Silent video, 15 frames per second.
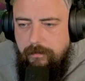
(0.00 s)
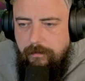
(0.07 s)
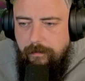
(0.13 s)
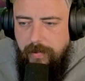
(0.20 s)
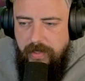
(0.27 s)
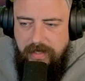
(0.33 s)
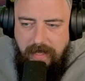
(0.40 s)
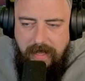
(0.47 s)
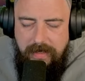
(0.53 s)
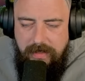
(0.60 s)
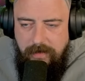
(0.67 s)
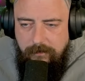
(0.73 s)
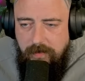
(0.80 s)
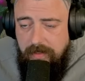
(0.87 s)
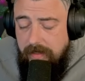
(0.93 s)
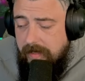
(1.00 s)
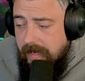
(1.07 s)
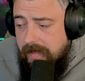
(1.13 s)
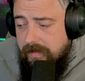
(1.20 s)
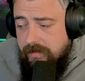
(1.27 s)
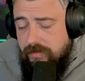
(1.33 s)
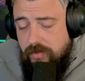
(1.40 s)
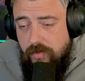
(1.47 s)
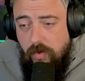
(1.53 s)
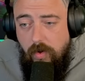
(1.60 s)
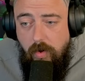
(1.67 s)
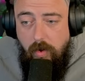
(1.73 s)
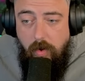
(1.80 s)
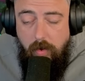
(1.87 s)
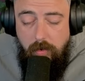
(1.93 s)
But again, if you can get this to go
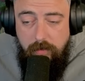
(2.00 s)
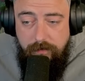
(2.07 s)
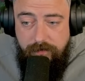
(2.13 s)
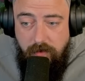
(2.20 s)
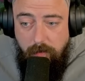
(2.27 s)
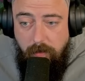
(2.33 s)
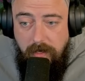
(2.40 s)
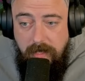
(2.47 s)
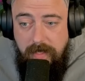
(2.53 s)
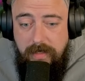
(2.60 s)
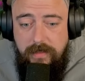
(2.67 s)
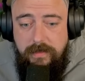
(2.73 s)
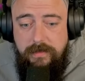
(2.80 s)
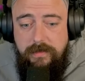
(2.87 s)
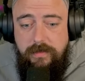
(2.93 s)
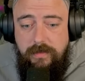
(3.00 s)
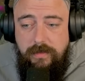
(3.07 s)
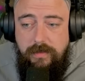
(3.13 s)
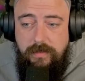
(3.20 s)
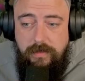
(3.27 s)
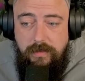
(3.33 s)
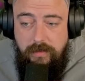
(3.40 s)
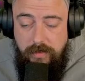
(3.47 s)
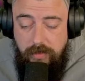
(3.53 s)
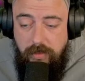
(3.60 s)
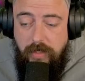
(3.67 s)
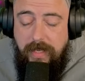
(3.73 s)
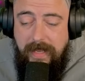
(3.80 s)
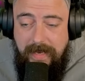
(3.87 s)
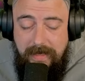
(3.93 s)
all of the way...
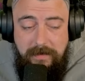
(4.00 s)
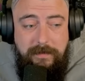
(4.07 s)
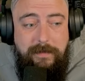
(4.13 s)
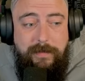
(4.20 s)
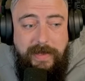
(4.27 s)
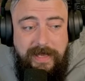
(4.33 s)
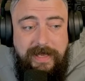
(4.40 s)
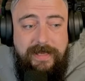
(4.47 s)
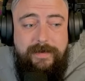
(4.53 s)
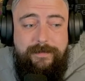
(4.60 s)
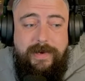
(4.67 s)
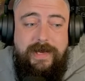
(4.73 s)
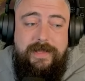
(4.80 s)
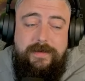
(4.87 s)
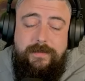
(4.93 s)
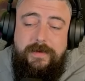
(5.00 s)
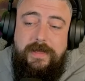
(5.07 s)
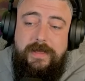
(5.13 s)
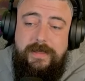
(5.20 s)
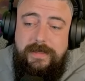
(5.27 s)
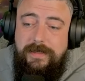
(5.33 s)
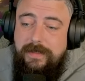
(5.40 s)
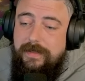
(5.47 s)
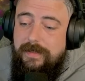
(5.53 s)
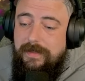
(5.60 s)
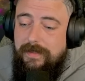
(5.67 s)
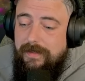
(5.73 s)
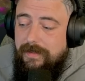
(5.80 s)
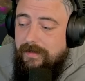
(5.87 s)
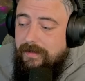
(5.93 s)
you're getting paid, by the way.
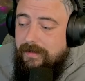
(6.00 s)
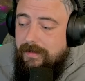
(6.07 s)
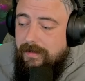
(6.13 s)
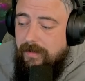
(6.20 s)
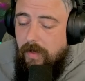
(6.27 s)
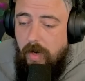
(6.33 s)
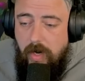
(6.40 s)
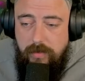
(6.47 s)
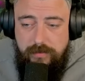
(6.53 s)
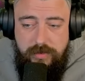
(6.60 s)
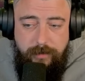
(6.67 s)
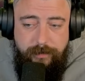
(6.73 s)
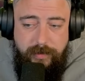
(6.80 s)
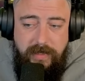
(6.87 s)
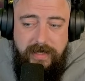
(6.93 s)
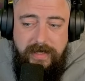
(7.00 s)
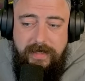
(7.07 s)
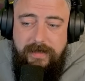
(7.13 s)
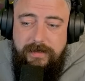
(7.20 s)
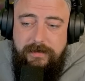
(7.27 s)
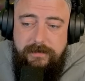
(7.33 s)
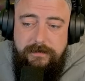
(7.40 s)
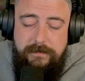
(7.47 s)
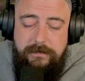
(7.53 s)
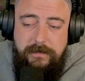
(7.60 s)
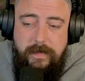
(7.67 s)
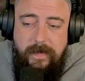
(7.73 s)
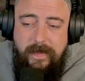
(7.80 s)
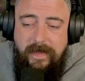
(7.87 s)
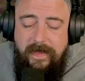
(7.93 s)
Octoplay
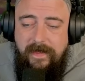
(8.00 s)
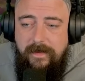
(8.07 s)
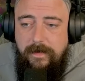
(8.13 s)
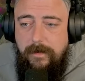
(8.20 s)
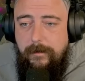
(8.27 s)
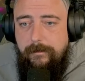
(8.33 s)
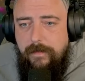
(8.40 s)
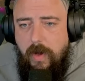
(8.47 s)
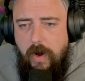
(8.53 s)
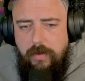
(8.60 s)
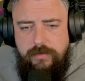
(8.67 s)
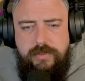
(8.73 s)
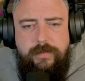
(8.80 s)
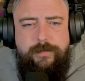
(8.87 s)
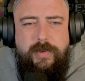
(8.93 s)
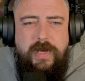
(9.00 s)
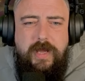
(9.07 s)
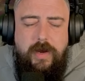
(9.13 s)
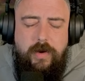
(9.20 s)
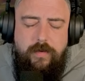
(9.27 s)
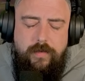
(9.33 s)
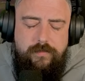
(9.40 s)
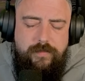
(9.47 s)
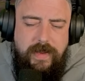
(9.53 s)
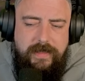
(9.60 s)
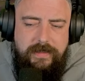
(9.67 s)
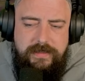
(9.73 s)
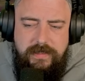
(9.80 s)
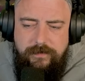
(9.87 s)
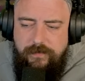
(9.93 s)
are a
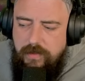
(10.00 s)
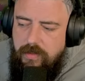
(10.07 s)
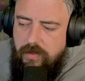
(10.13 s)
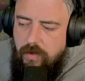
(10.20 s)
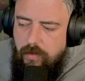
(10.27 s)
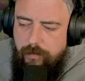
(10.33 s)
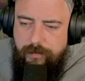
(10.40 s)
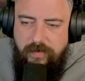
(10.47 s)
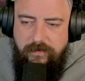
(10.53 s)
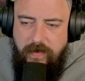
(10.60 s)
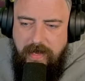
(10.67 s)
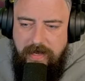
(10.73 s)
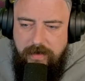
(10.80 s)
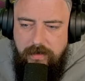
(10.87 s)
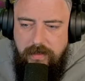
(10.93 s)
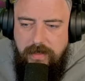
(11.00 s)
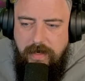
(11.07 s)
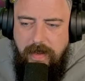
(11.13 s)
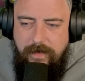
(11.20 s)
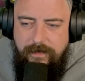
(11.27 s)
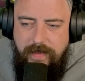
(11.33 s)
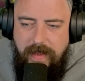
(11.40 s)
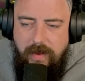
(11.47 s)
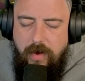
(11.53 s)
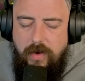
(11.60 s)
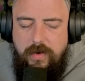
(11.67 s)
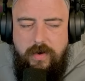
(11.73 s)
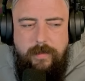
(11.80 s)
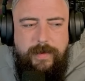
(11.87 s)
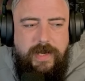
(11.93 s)
relatively new provider, and they are
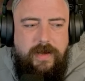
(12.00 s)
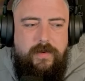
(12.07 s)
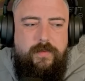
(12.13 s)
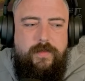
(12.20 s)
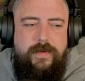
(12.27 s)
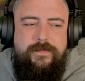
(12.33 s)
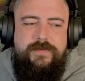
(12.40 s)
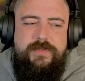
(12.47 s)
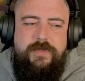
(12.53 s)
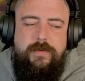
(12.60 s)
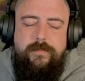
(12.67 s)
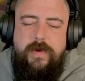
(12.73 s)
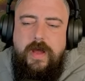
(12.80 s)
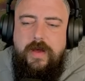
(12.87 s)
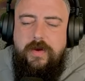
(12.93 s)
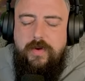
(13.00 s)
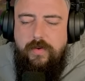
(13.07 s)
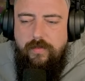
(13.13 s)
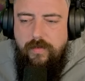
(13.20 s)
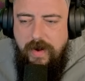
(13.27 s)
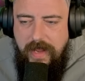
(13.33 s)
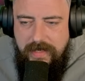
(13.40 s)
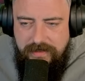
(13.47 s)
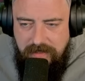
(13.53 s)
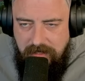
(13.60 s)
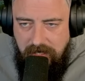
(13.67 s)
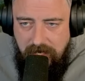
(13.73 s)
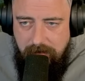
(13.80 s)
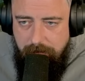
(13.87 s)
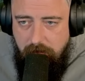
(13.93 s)
coming out with some crazy
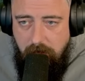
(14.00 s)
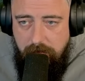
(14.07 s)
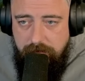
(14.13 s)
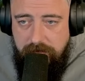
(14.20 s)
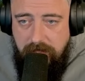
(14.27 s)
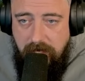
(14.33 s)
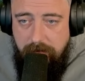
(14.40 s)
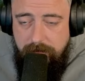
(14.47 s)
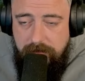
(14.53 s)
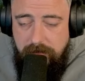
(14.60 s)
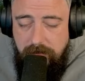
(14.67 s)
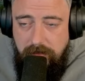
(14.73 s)
game concepts.